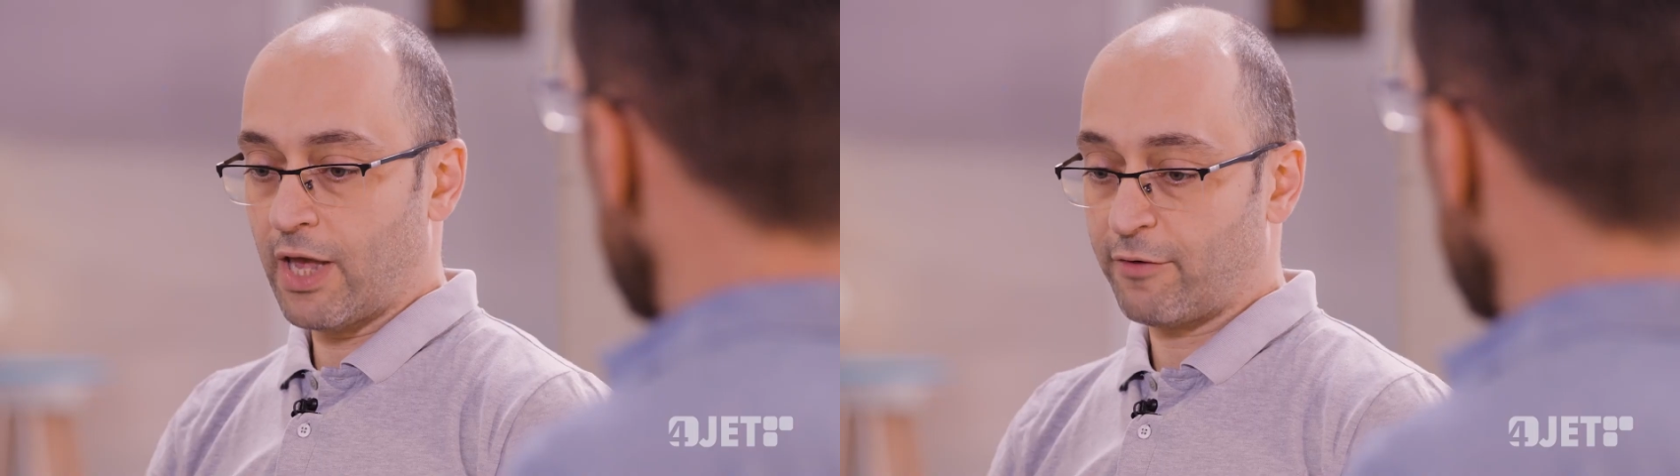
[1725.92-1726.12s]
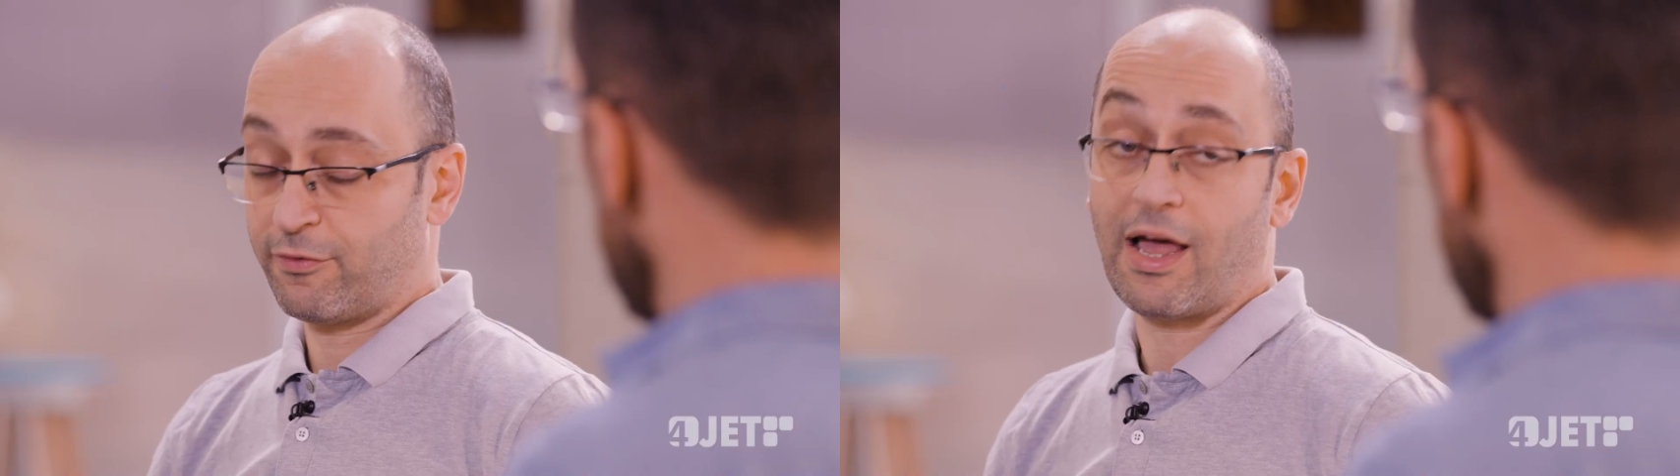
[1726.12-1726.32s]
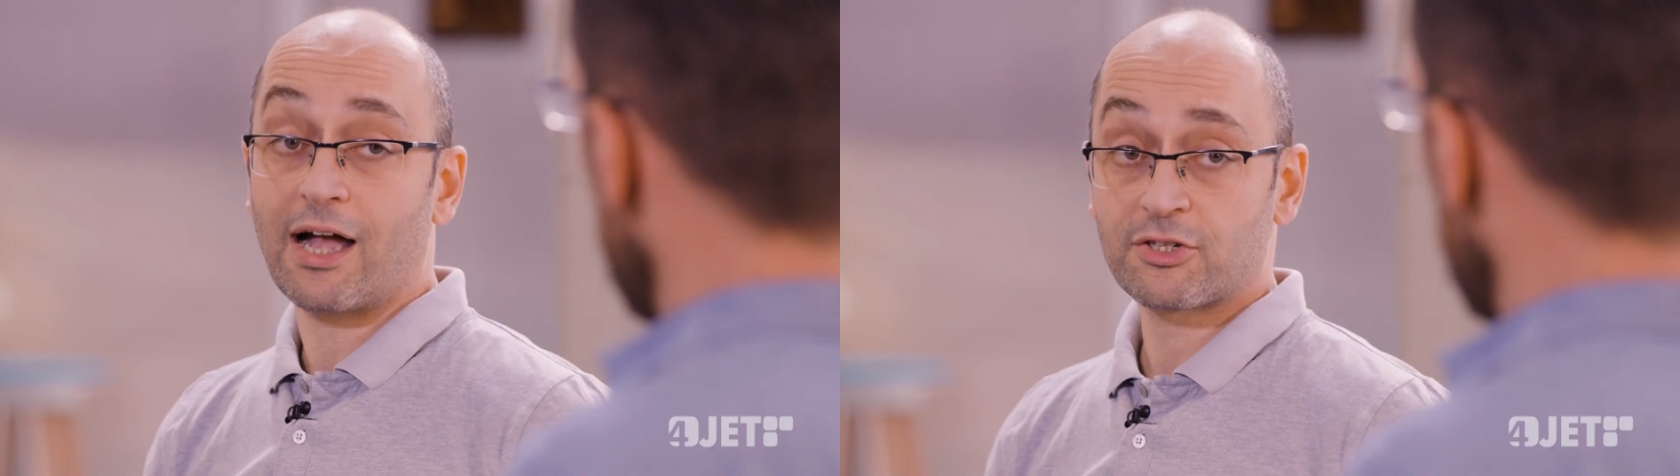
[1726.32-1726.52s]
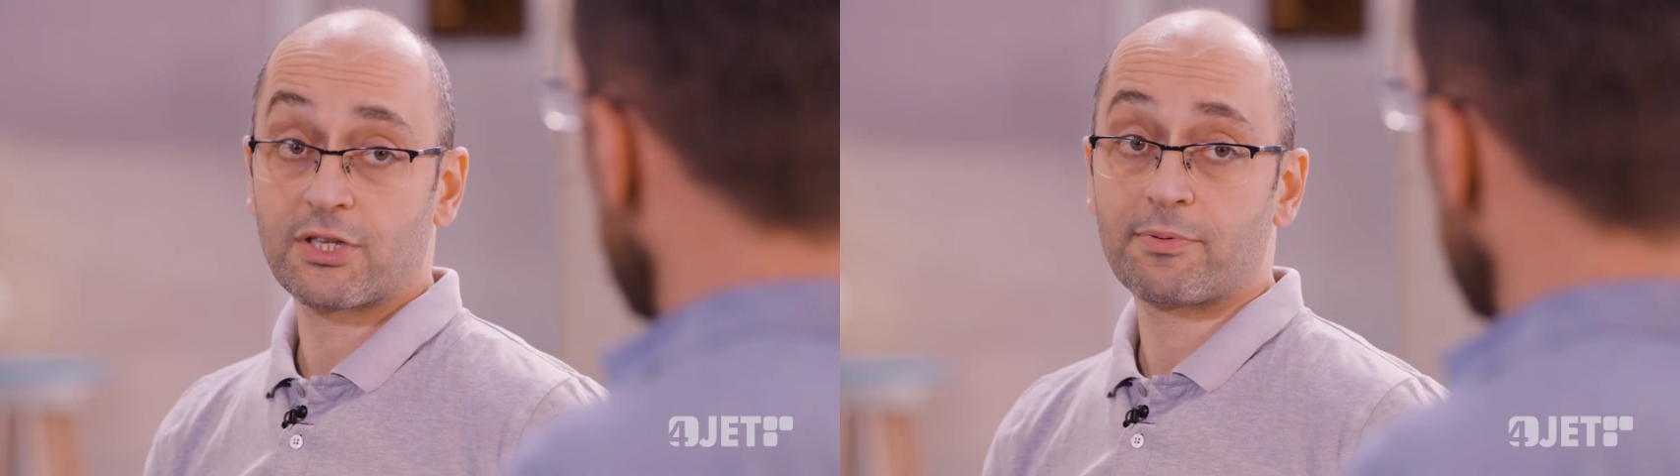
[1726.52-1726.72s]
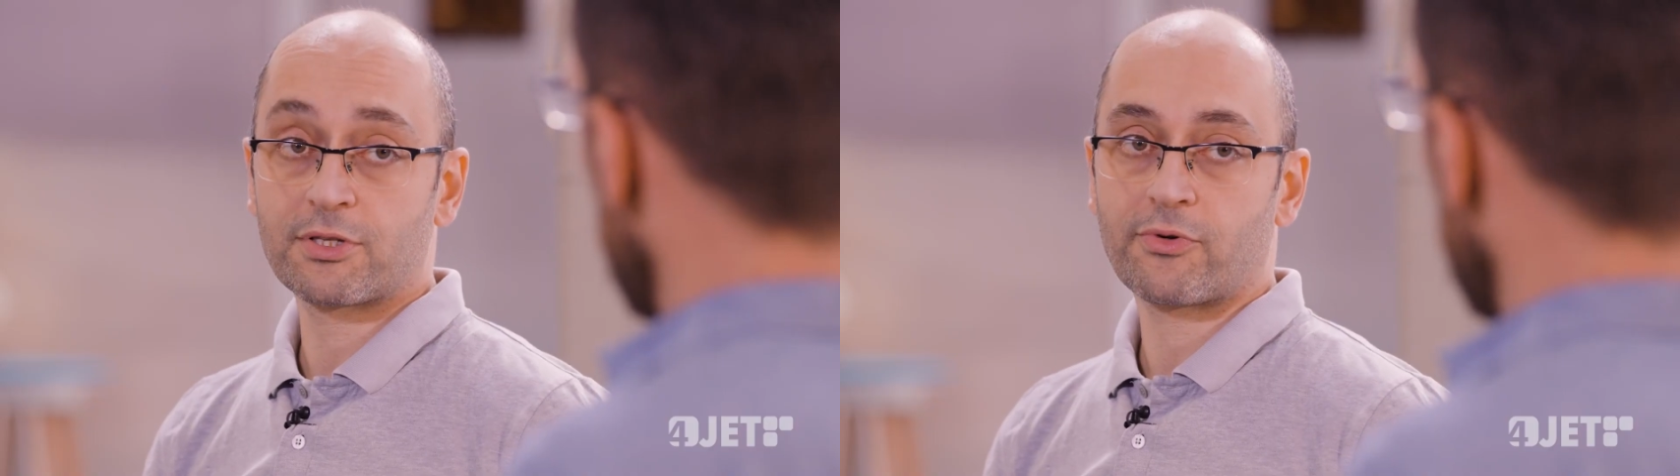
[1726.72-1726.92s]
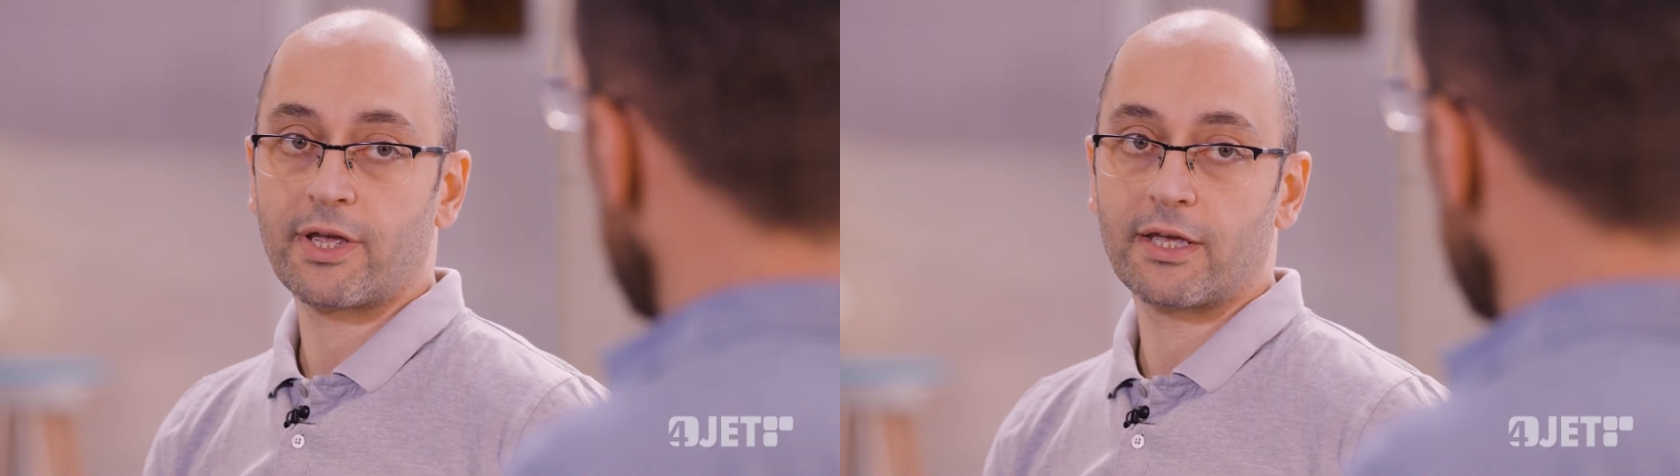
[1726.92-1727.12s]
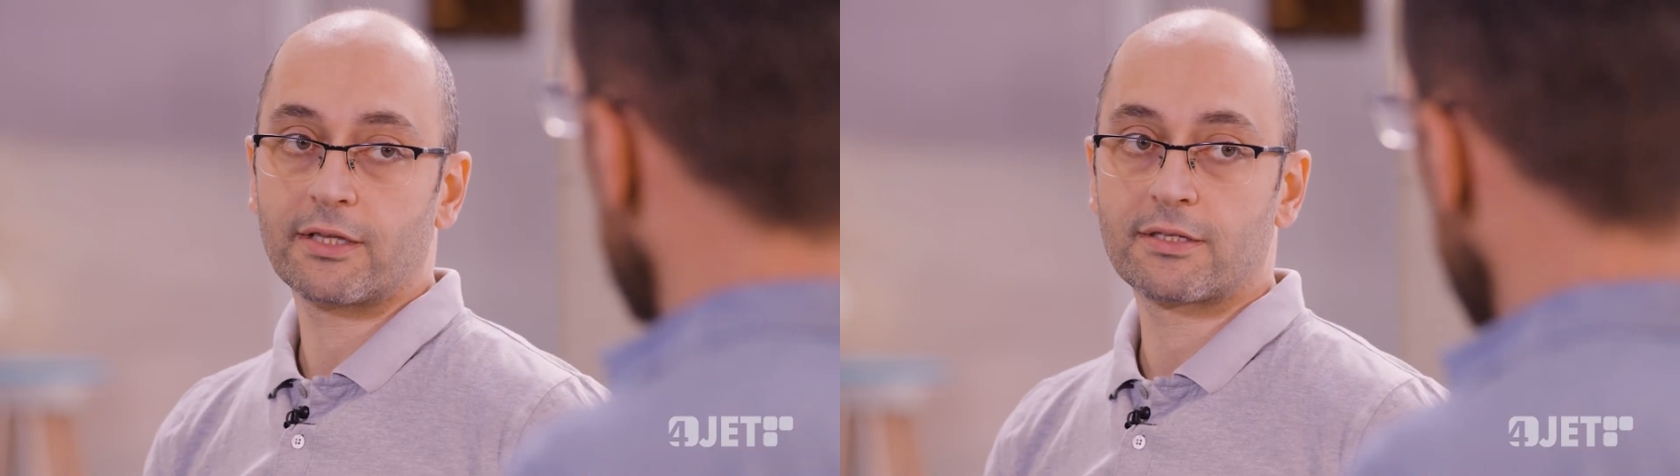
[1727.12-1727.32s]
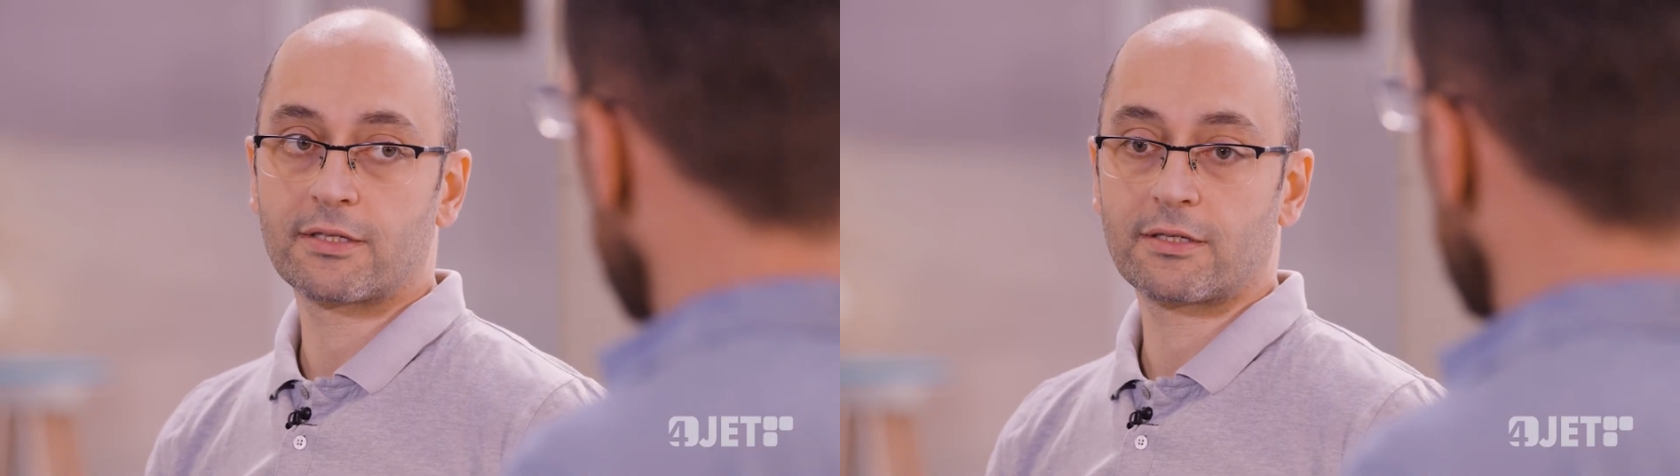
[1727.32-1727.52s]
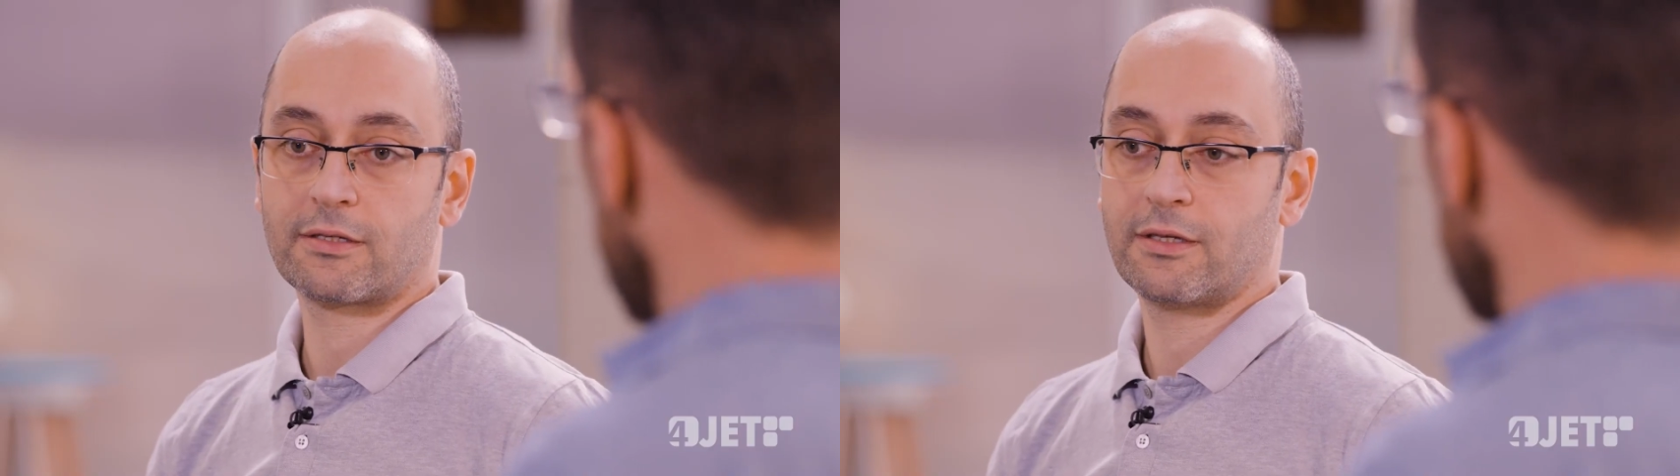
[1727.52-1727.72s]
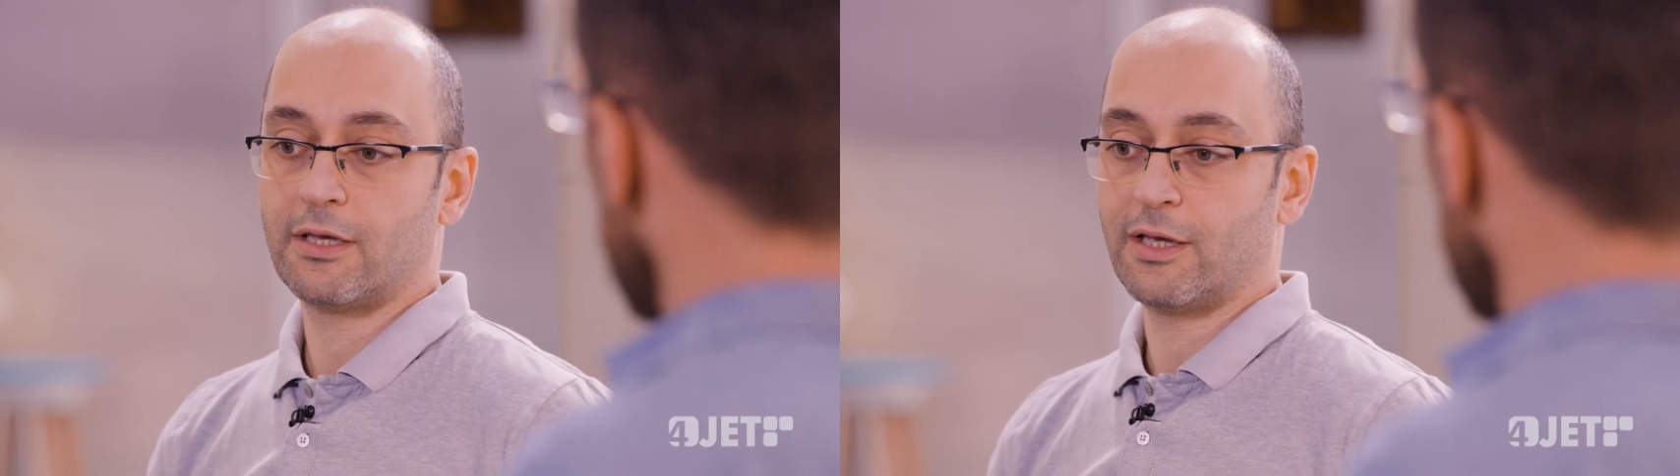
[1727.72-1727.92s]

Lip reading: have large substrates